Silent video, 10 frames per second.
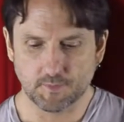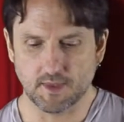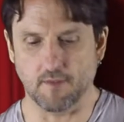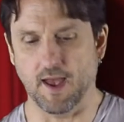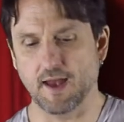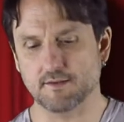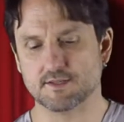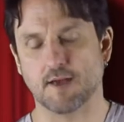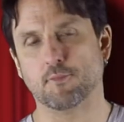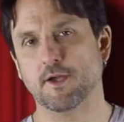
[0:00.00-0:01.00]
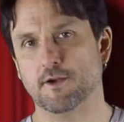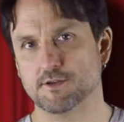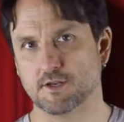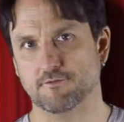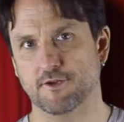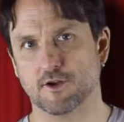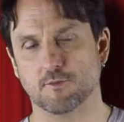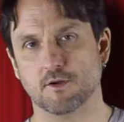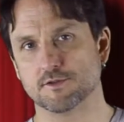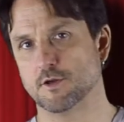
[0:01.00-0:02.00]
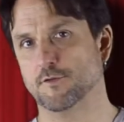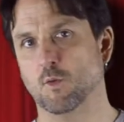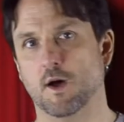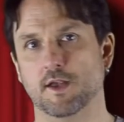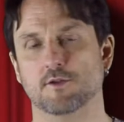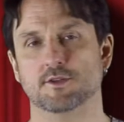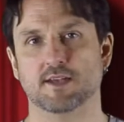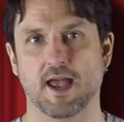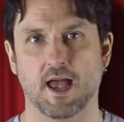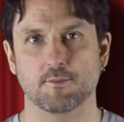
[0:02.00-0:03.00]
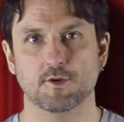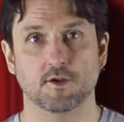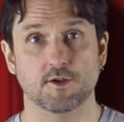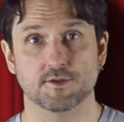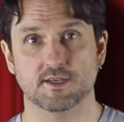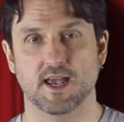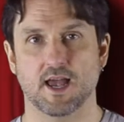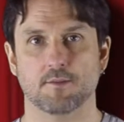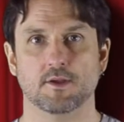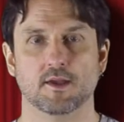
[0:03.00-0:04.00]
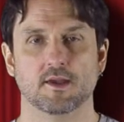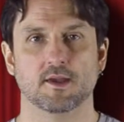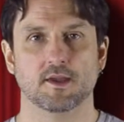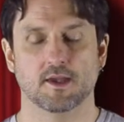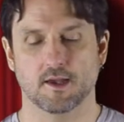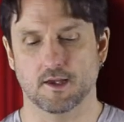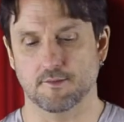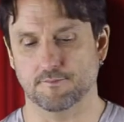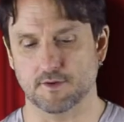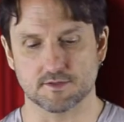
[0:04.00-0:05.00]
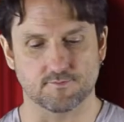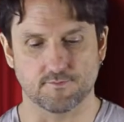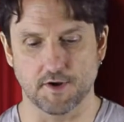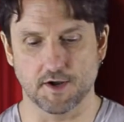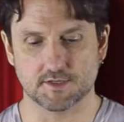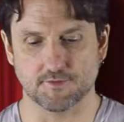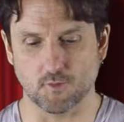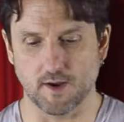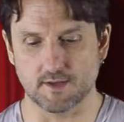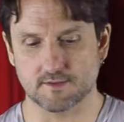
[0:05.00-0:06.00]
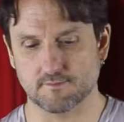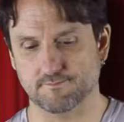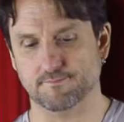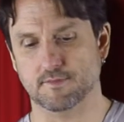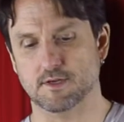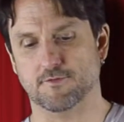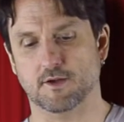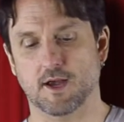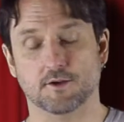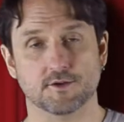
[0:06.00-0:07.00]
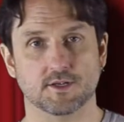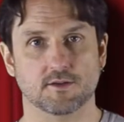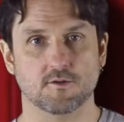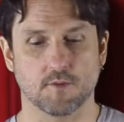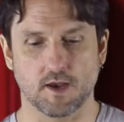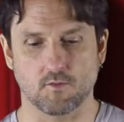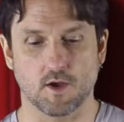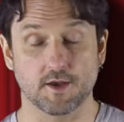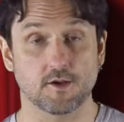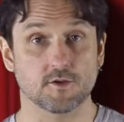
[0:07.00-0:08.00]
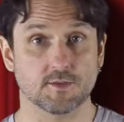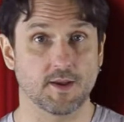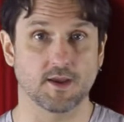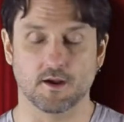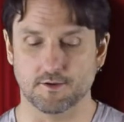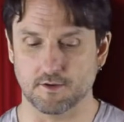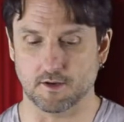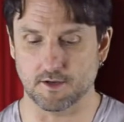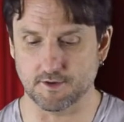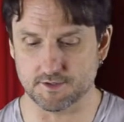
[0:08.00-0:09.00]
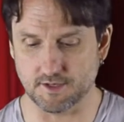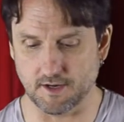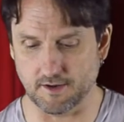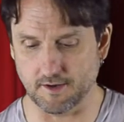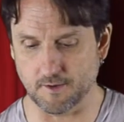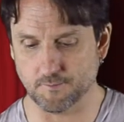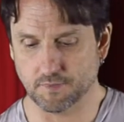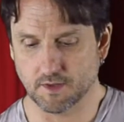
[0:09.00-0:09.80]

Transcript: Now that separator is configurable, so if you want to use a tab, you can use a tab. Um, there's various different ways, different characters that you might want to use depending on your on your scenario.